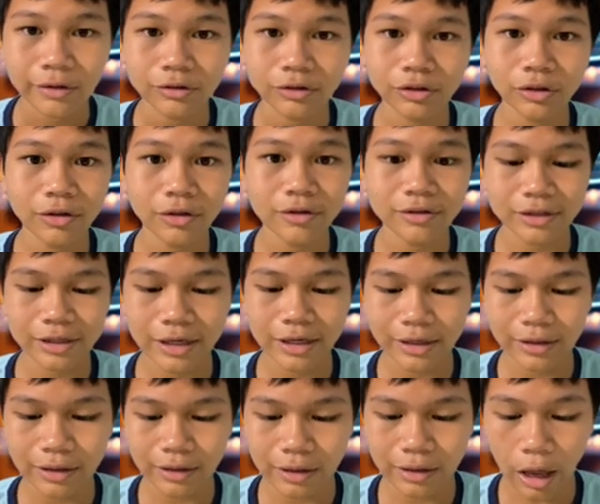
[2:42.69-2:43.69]
So you
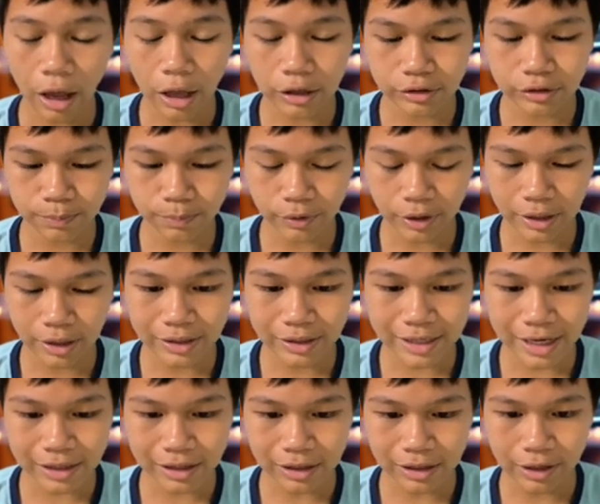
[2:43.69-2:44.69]
see, it's pretty
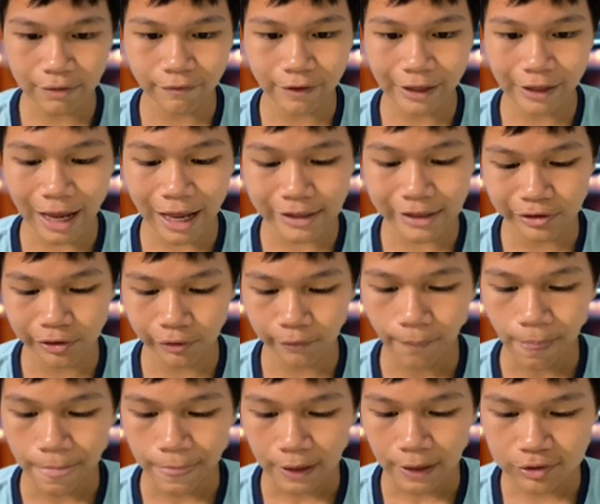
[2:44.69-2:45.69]
deadly if they castle.
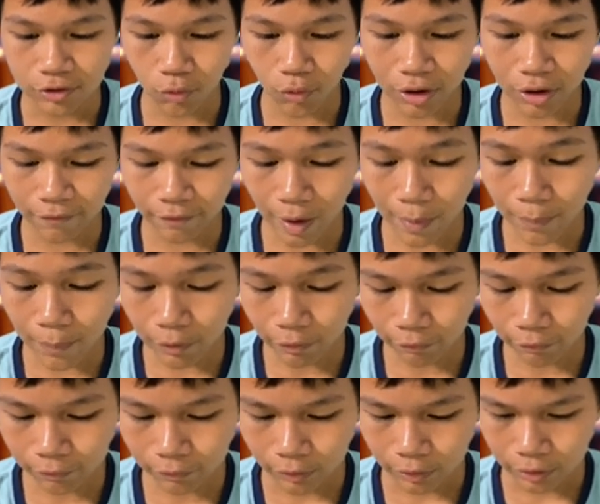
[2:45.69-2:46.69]
So what if they
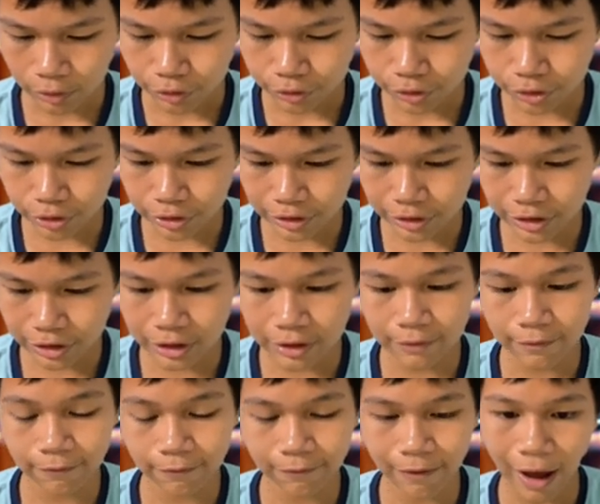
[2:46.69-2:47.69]
move
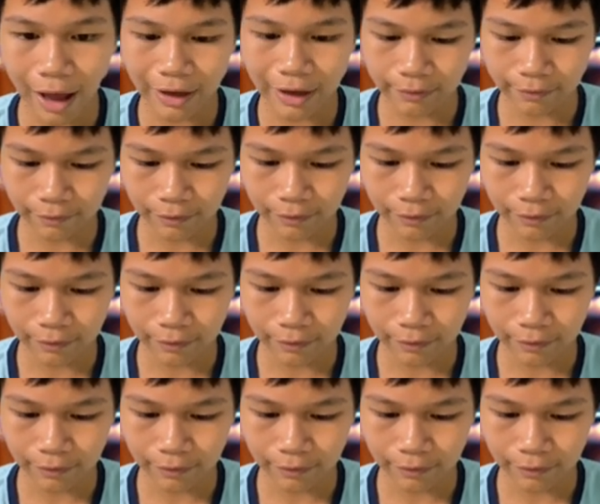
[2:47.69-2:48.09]
g5,